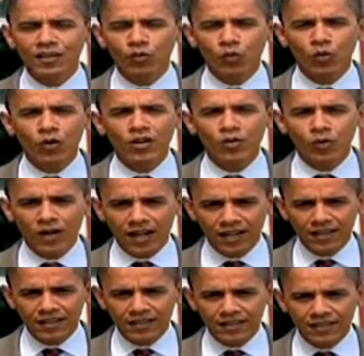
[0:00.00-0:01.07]
the war in Iraq.
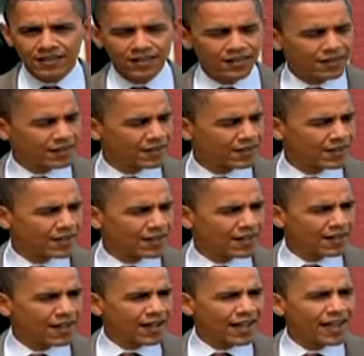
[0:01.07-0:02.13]

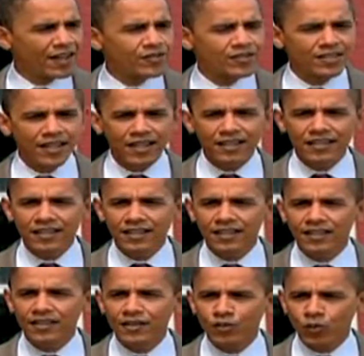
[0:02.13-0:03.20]
I have said
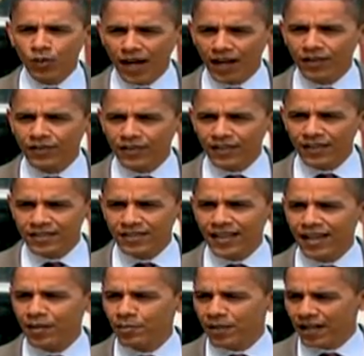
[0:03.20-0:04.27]
throughout this
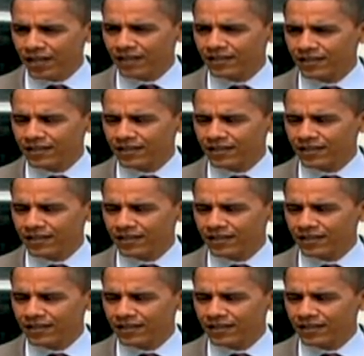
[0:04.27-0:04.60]
campaign